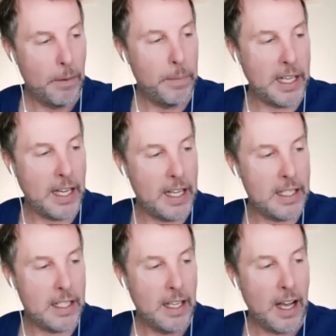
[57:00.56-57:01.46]

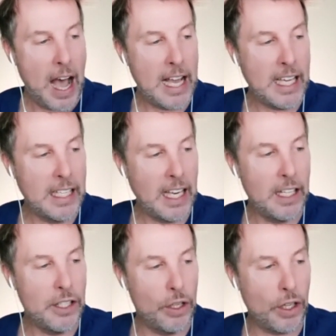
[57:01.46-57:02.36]
because i can get
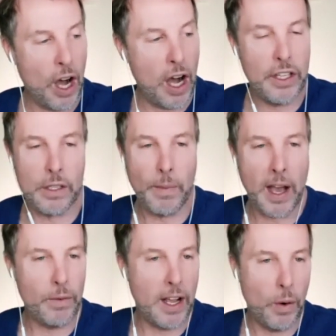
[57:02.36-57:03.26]
into your conscious
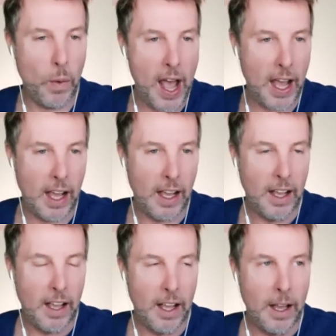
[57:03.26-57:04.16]
mind right away
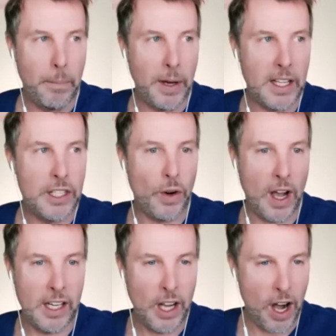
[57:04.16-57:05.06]
but it's your
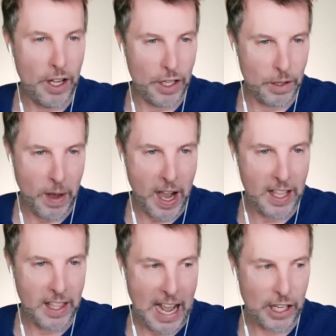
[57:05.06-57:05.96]
unconscious
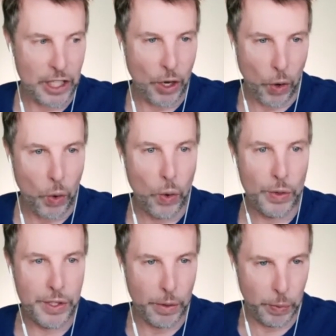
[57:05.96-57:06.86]
mind that actually
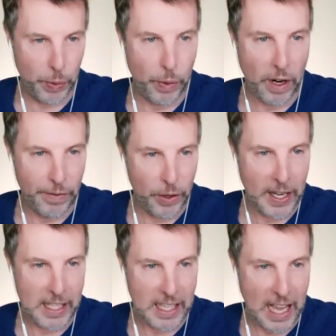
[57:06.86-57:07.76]
holds the root of your
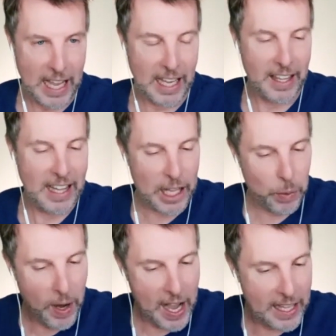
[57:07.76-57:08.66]
anxiety and that's
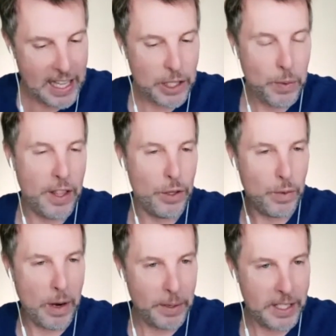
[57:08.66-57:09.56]
why that's why there's
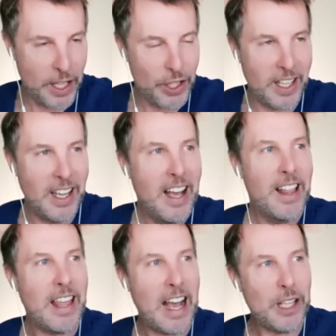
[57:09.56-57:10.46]
repetition
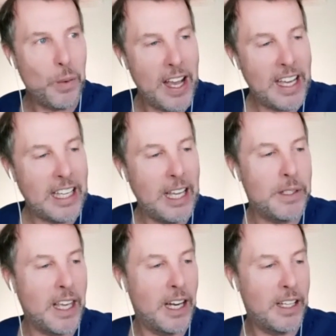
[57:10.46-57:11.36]
that's why it keeps
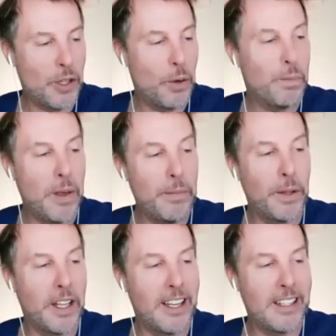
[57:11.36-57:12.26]
getting so
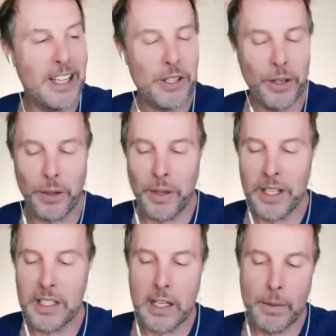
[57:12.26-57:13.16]
people that that sort of
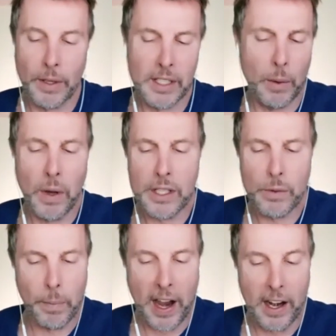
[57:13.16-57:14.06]
criticize the book say well it's
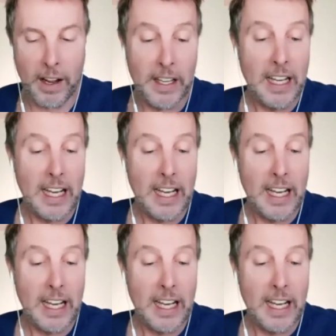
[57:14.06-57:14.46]
repetitive